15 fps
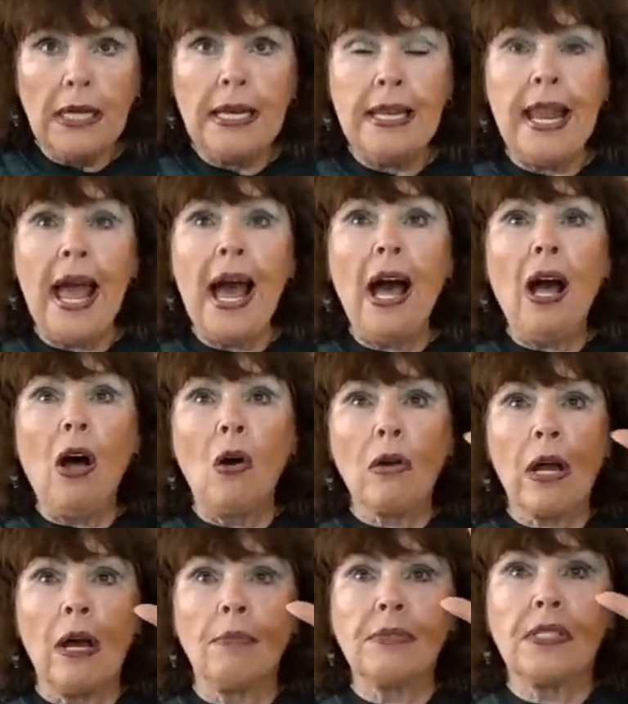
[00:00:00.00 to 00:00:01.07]
Now
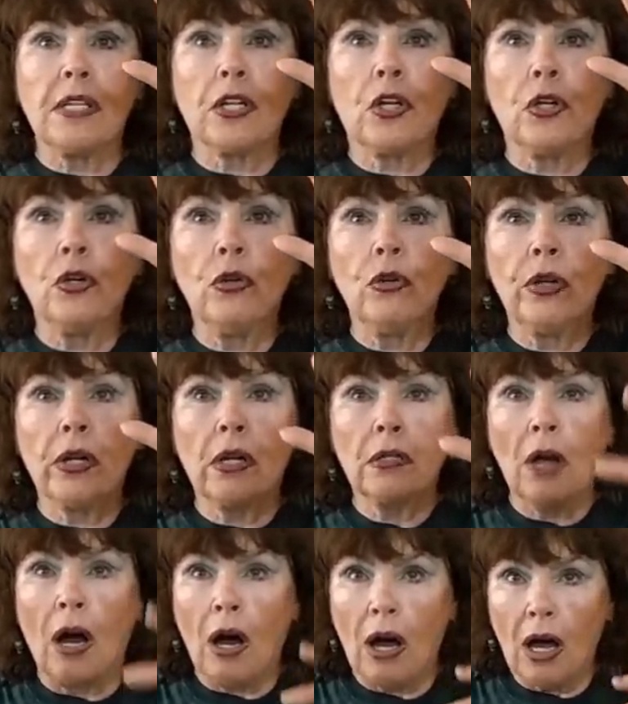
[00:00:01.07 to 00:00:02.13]
comes the coup
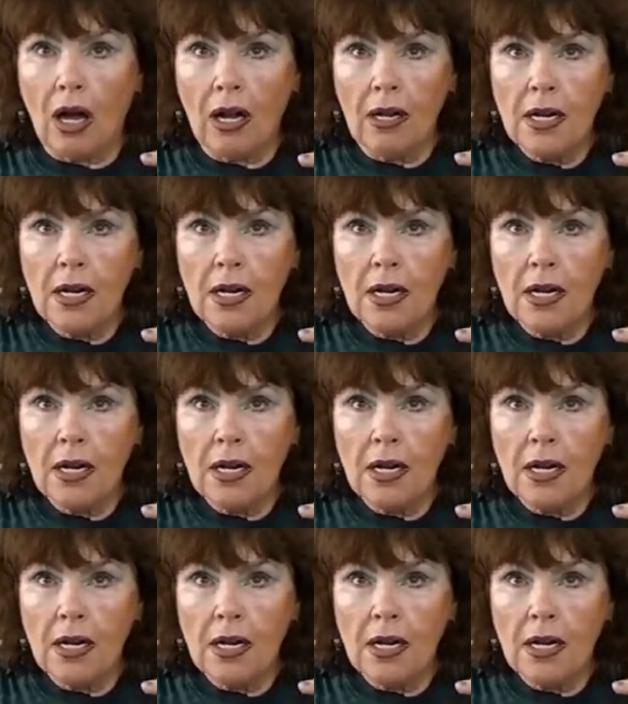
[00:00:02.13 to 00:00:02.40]
d'etat.